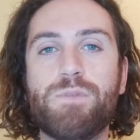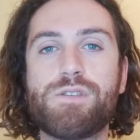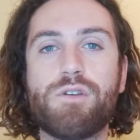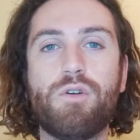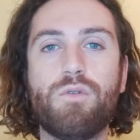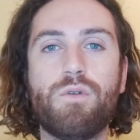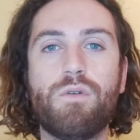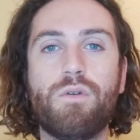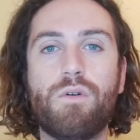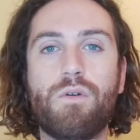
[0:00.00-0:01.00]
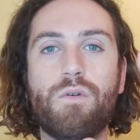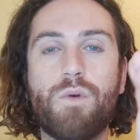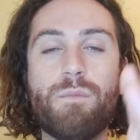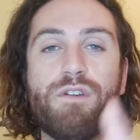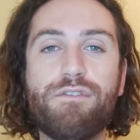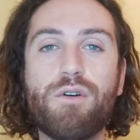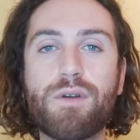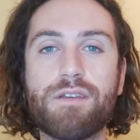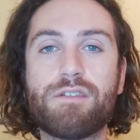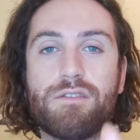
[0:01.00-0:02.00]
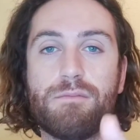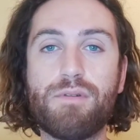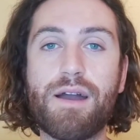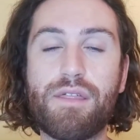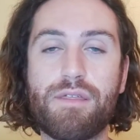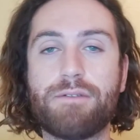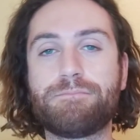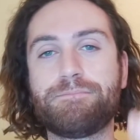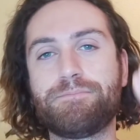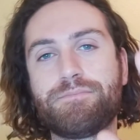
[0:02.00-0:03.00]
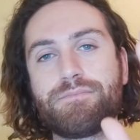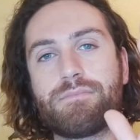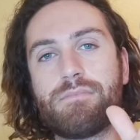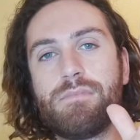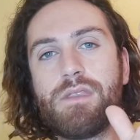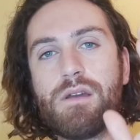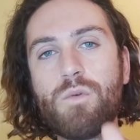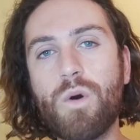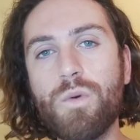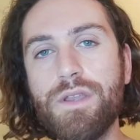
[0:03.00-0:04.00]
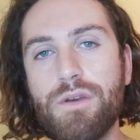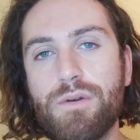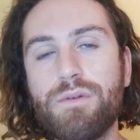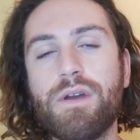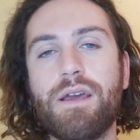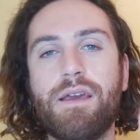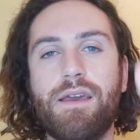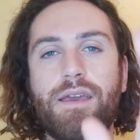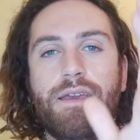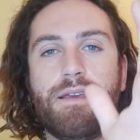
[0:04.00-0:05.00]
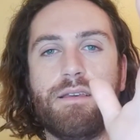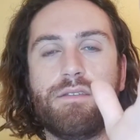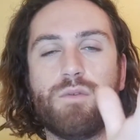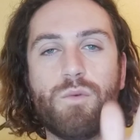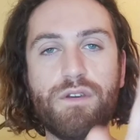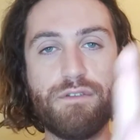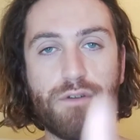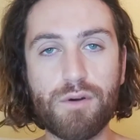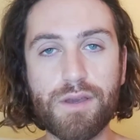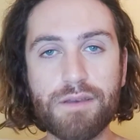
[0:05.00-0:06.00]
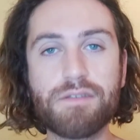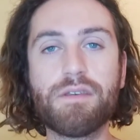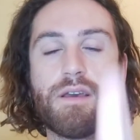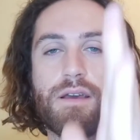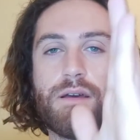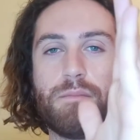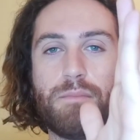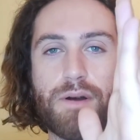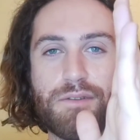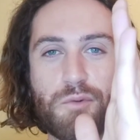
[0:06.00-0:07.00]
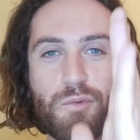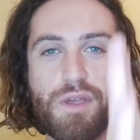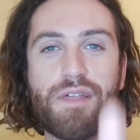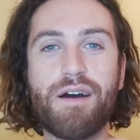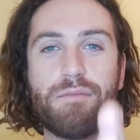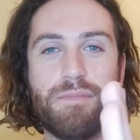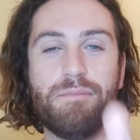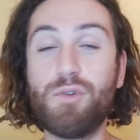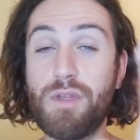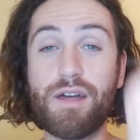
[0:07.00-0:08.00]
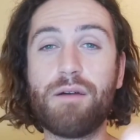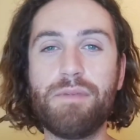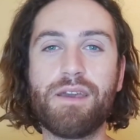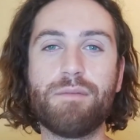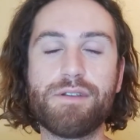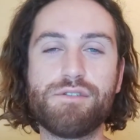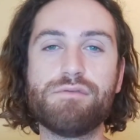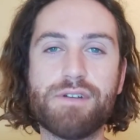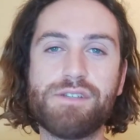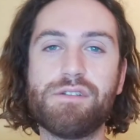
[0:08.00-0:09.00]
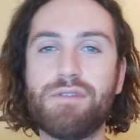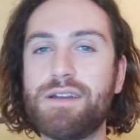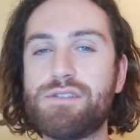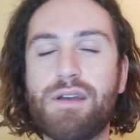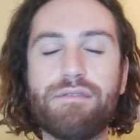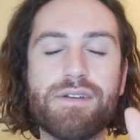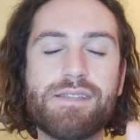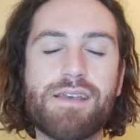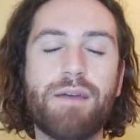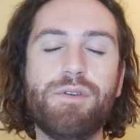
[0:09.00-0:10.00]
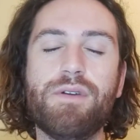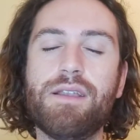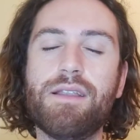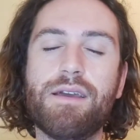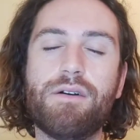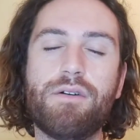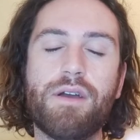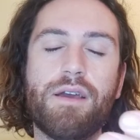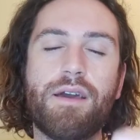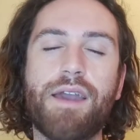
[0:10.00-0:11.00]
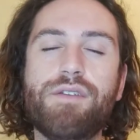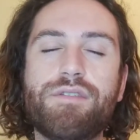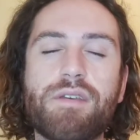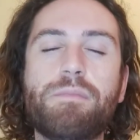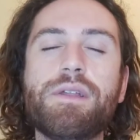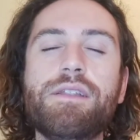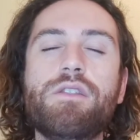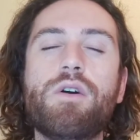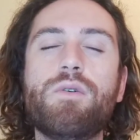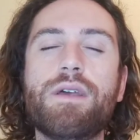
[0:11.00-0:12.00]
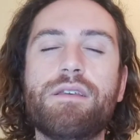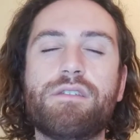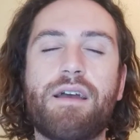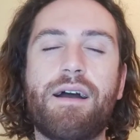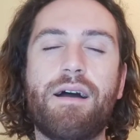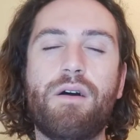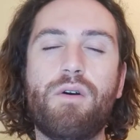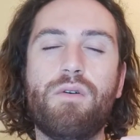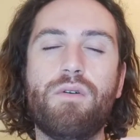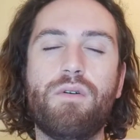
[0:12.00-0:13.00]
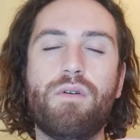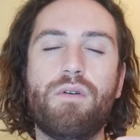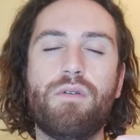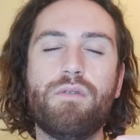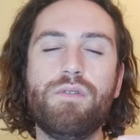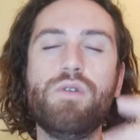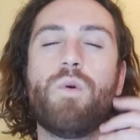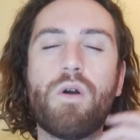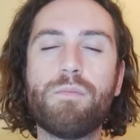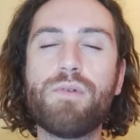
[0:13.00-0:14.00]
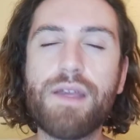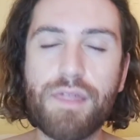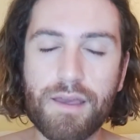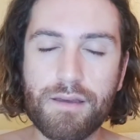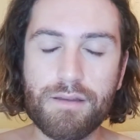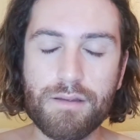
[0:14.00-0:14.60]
So when we focus on the breath, what we do is we focus, but without becoming too rigid, right? So every time you inhale and you simply notice how you are breathing,